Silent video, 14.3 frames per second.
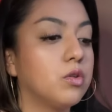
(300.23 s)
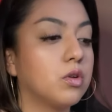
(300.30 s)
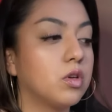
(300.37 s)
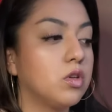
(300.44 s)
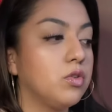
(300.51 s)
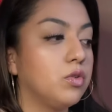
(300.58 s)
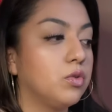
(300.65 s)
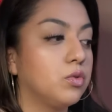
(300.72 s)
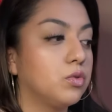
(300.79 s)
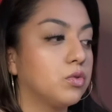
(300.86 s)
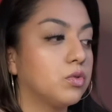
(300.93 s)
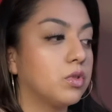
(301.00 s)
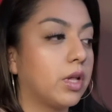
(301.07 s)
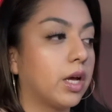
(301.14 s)
can
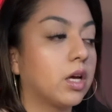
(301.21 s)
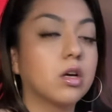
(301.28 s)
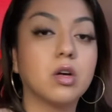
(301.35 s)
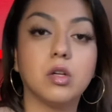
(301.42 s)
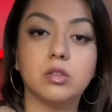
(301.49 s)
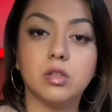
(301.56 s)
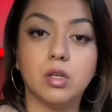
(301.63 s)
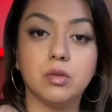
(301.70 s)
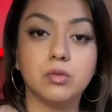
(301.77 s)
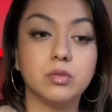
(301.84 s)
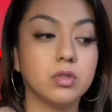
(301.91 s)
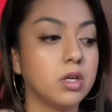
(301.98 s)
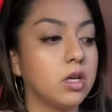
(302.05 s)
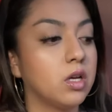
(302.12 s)
use like a cologne.
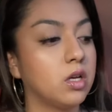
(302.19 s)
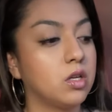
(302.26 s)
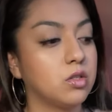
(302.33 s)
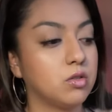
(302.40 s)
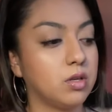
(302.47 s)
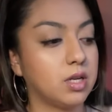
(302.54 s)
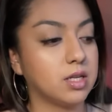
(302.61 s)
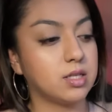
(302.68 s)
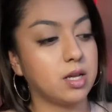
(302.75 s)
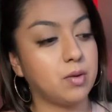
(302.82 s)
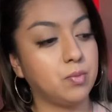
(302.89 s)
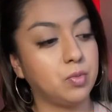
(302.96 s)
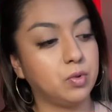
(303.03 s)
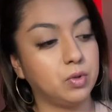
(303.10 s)
So an
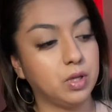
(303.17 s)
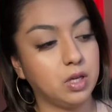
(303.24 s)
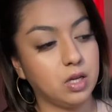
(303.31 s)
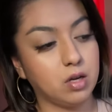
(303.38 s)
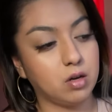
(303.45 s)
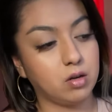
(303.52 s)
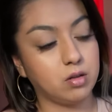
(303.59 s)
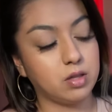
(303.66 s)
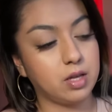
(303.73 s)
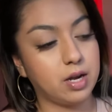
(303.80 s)
example here that